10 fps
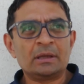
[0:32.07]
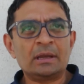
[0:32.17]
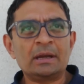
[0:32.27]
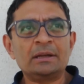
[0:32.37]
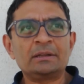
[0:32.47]

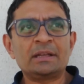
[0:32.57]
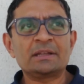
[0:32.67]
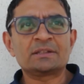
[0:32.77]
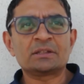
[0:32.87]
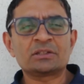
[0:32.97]
and it
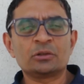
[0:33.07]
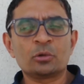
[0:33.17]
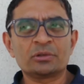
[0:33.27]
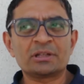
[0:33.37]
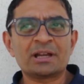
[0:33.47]
takes such a
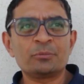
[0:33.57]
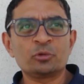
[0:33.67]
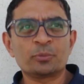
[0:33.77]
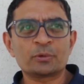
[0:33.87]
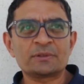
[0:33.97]
long time
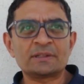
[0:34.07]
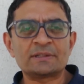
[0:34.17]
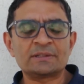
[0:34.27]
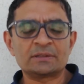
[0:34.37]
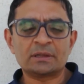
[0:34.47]
to process,